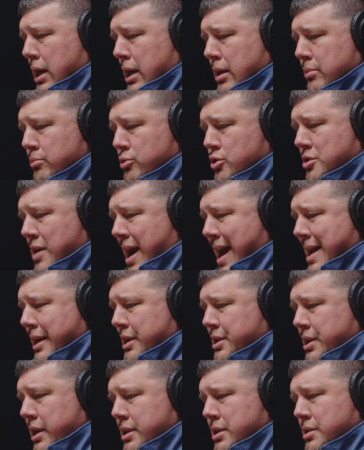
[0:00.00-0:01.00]

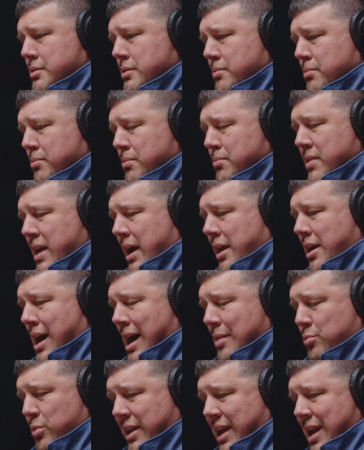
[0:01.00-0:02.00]
strategies that
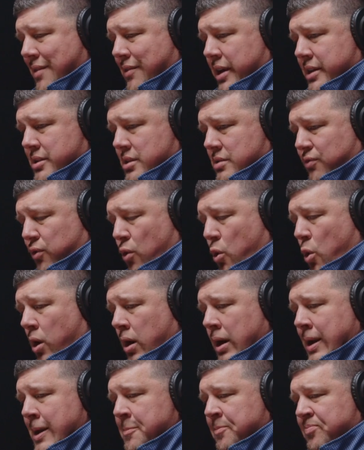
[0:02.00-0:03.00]
God would give us
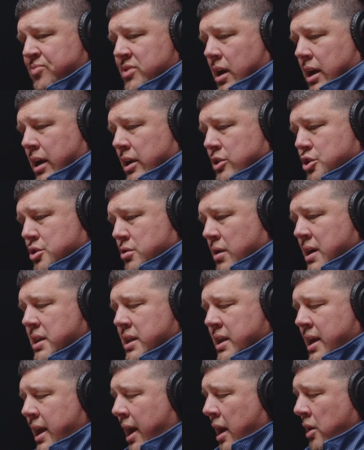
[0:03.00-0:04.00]
for
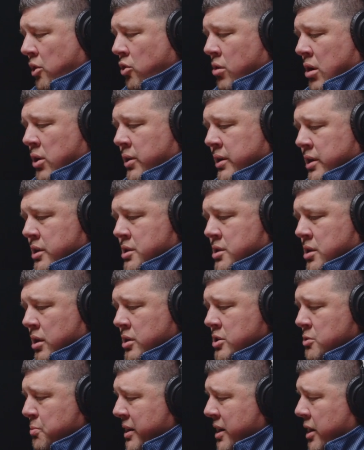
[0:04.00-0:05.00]
strengthening and growing the
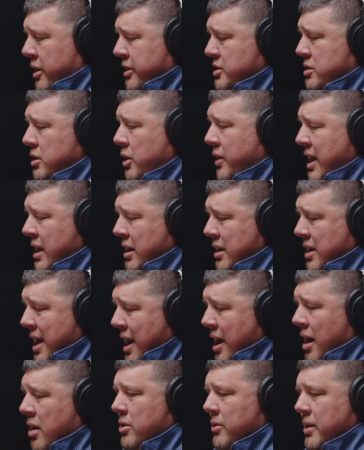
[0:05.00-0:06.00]
church, but also
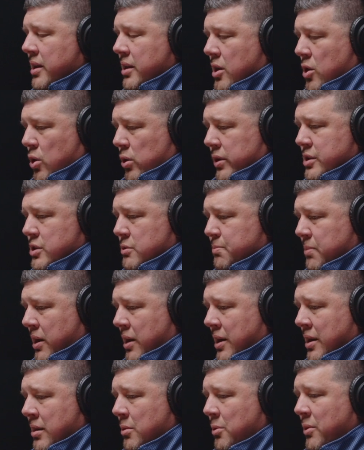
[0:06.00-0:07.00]
encountering the Holy
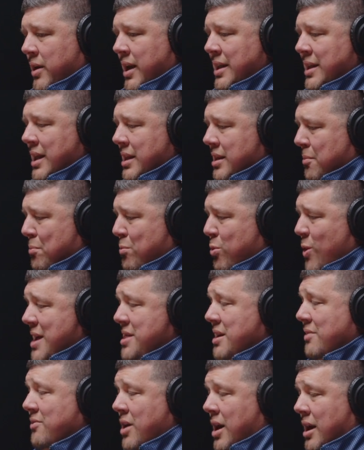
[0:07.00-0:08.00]
Spirit in a way that the
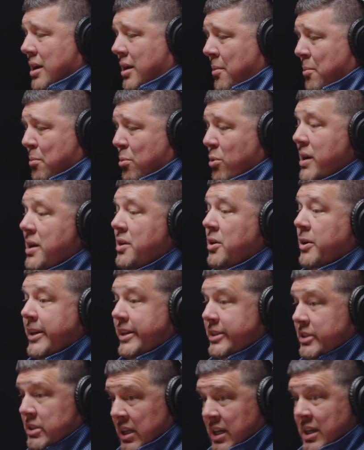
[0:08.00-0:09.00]
breath of God can breathe on
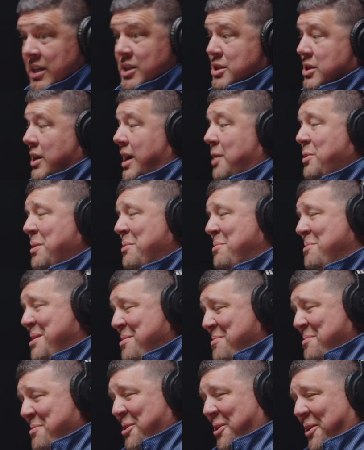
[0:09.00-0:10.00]
us. So I
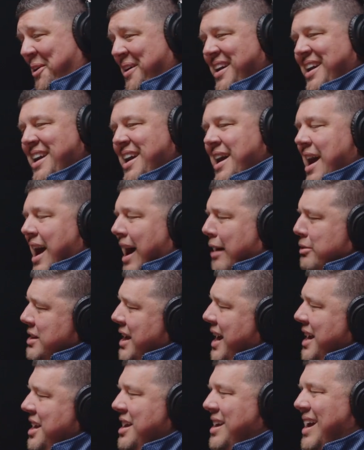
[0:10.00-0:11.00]
remember, I was
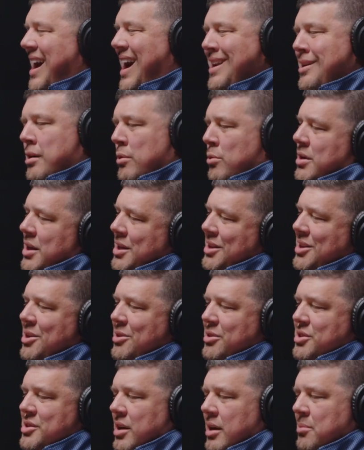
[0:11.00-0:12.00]
like, I don't want to
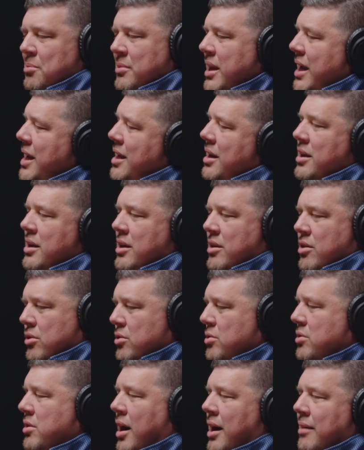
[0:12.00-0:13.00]
do some neat,
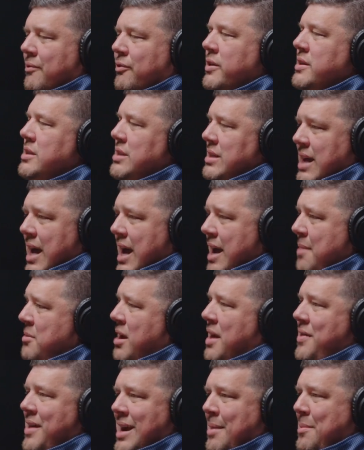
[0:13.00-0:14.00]
cool conference name.
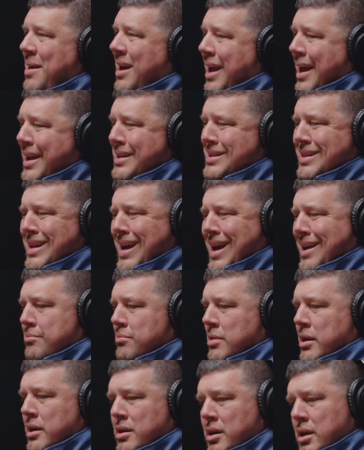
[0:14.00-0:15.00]
Not that I'm against that,
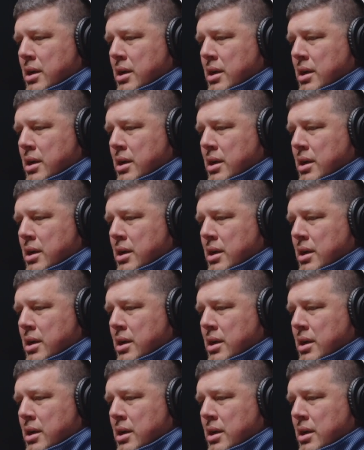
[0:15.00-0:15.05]
but,